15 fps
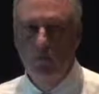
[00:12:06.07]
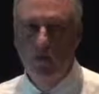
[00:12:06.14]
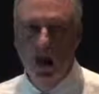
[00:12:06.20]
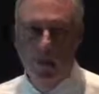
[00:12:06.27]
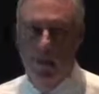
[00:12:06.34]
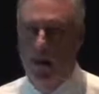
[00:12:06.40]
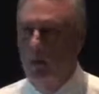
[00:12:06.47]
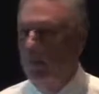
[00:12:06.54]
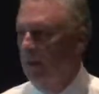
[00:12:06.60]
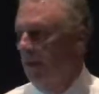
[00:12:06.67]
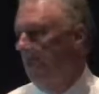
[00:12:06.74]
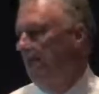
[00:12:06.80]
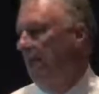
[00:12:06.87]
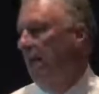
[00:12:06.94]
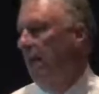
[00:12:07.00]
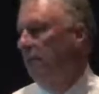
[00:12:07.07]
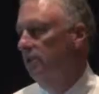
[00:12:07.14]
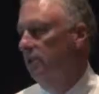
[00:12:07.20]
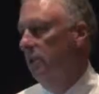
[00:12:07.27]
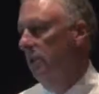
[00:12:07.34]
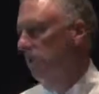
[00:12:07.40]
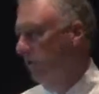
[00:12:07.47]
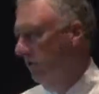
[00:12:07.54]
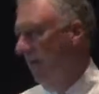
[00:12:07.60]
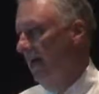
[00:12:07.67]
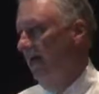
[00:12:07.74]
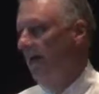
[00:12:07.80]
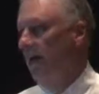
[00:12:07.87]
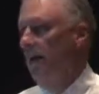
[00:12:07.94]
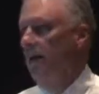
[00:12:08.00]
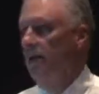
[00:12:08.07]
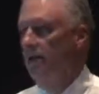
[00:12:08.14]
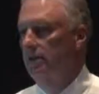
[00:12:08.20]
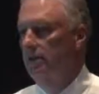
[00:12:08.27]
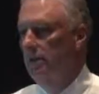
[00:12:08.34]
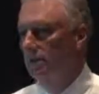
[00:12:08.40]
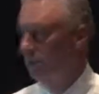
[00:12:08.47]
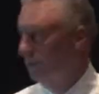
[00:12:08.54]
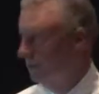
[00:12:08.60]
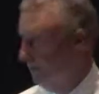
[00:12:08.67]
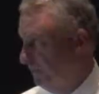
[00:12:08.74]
That might be the case. You do that analysis.